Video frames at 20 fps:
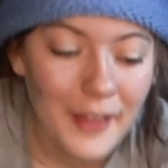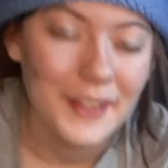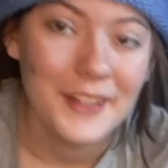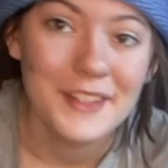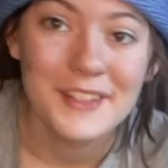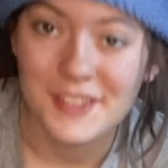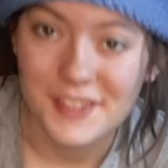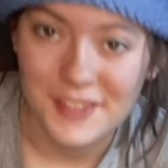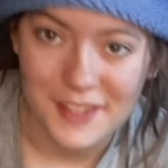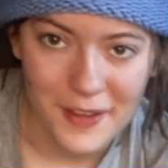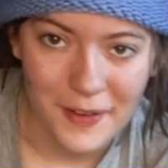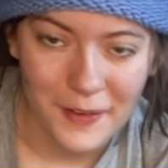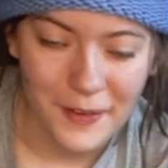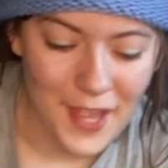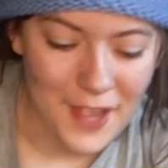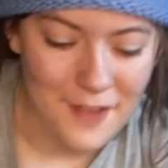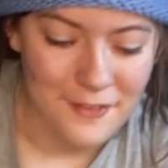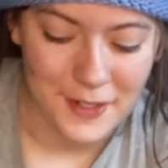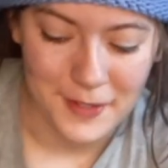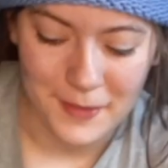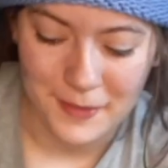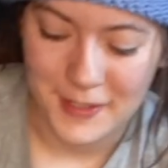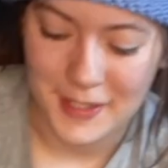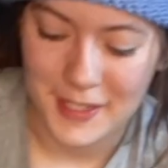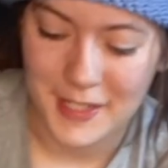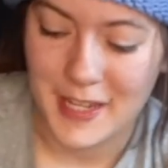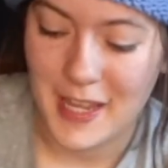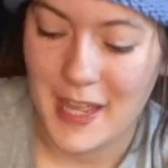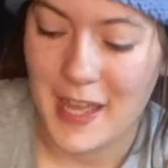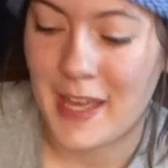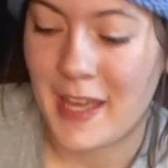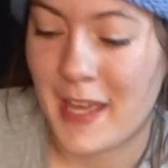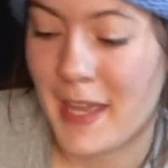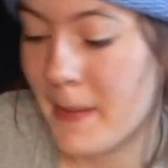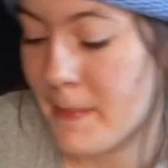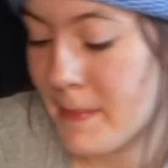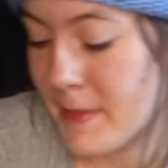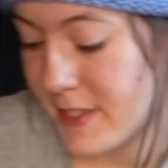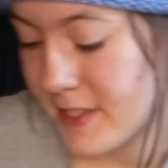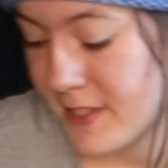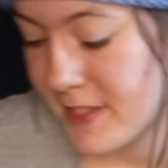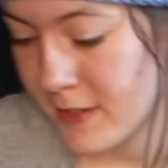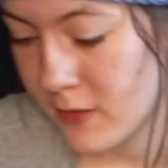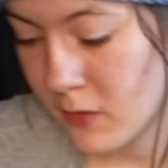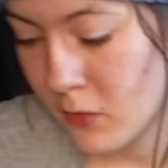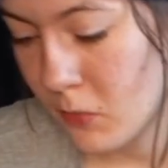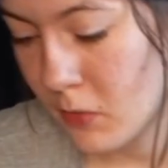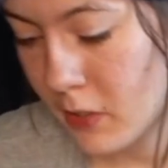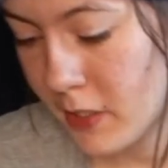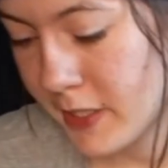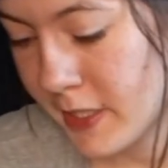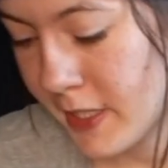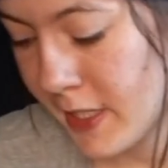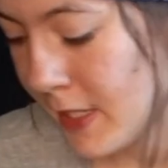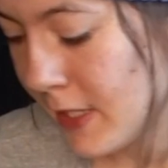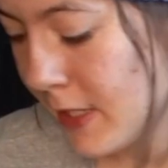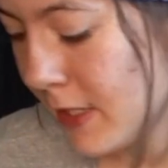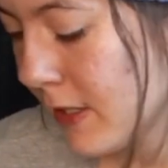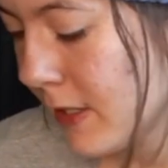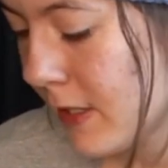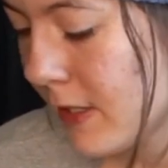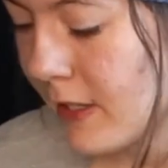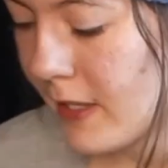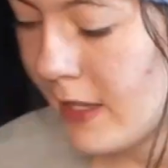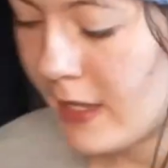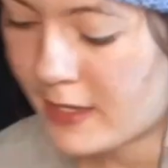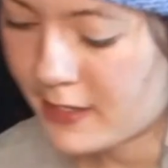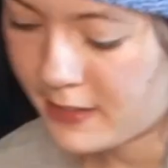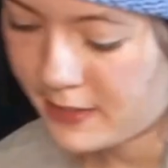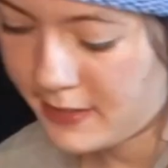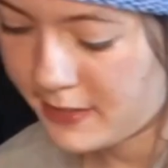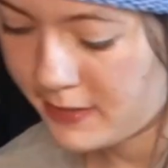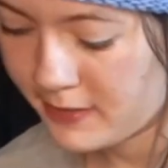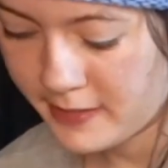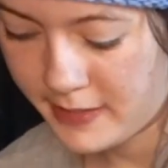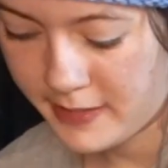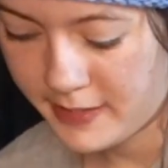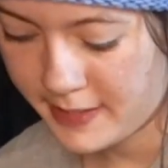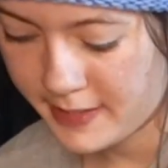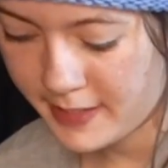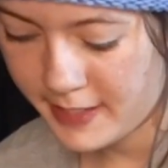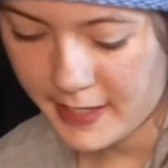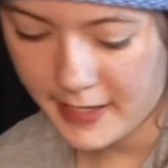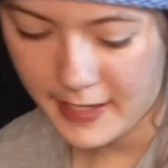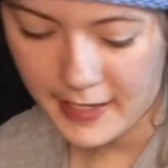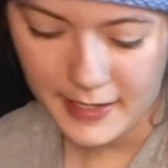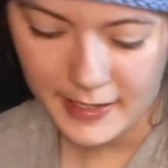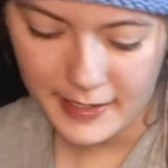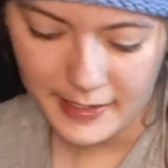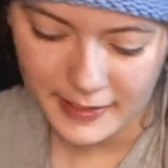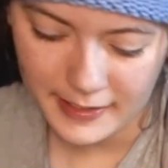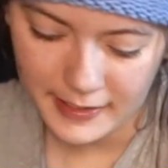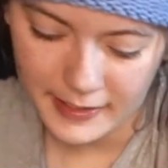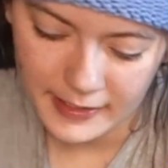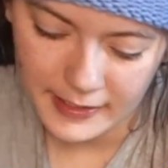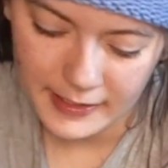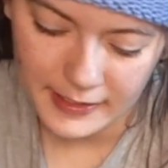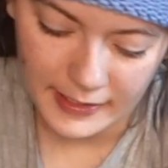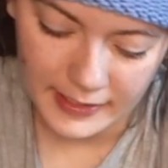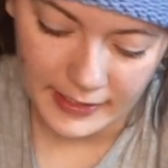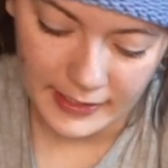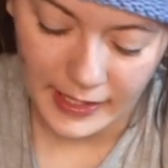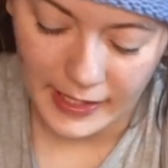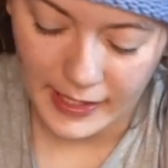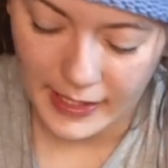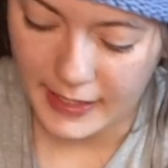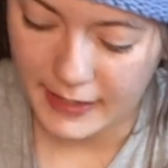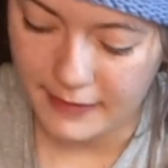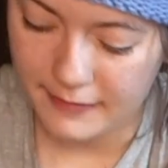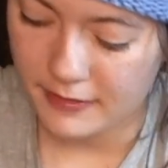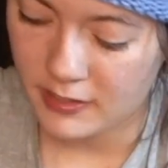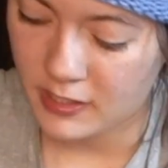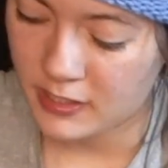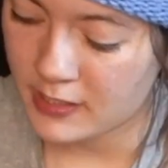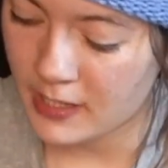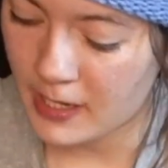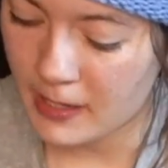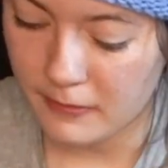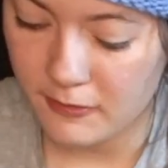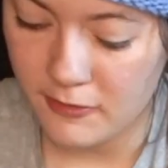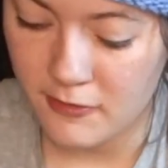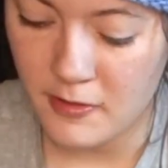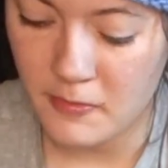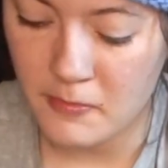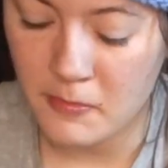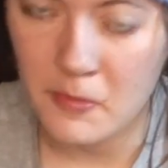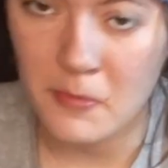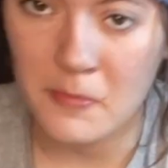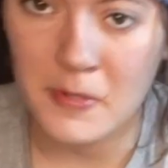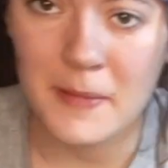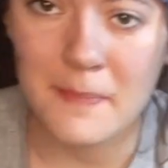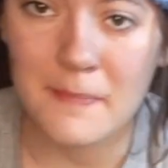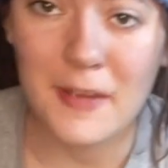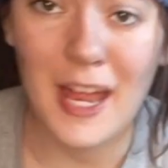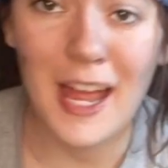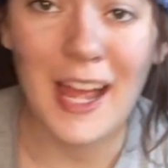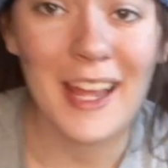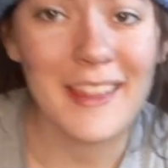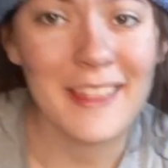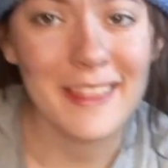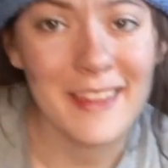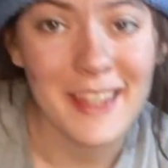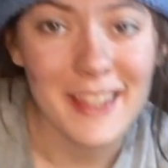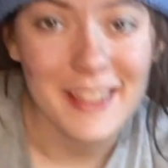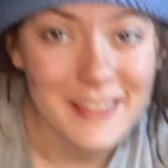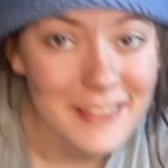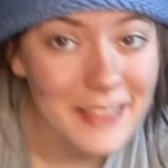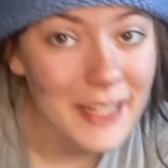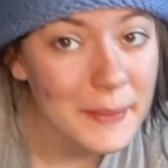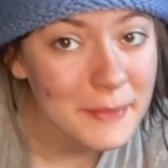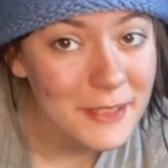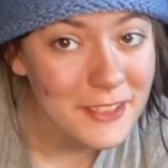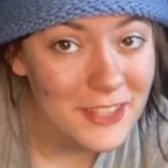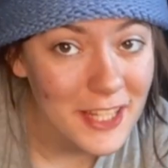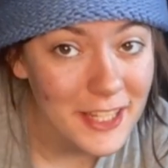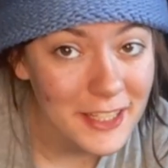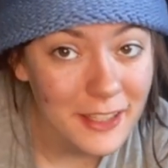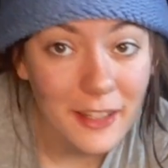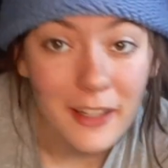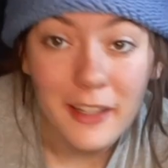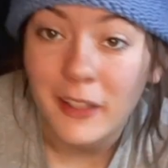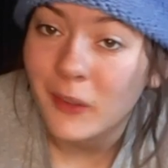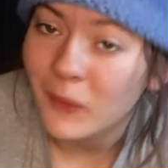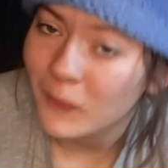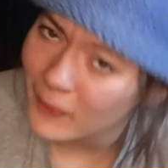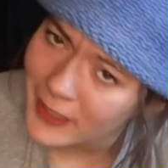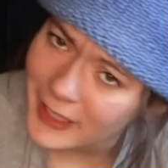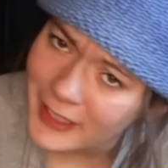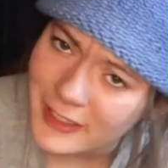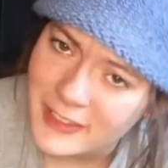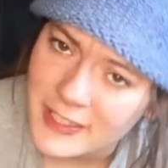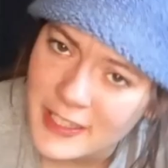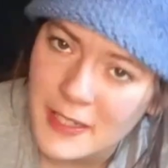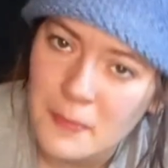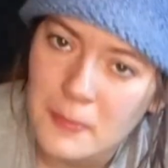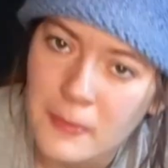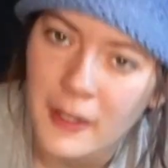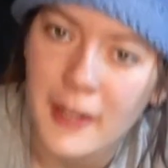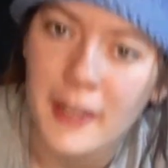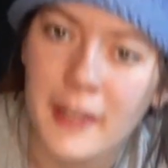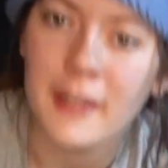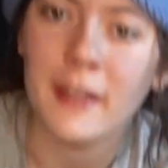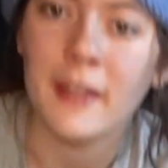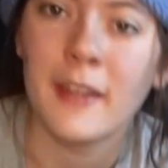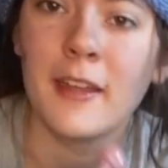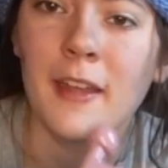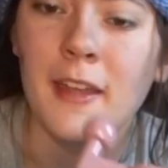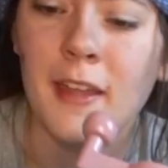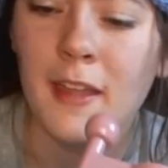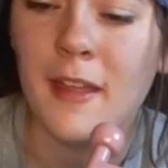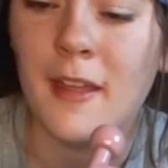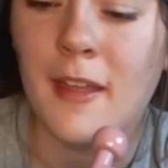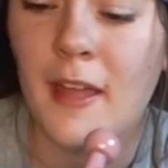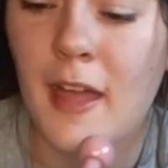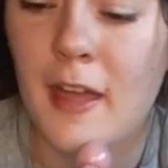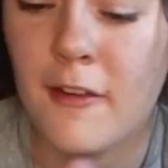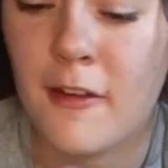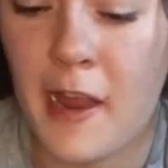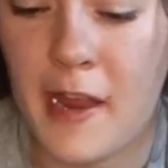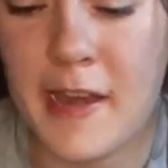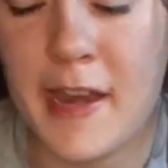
So everyone, I am still working. As you can see, I have stopped for the moment, but I think it's time to take a quick tea break. Right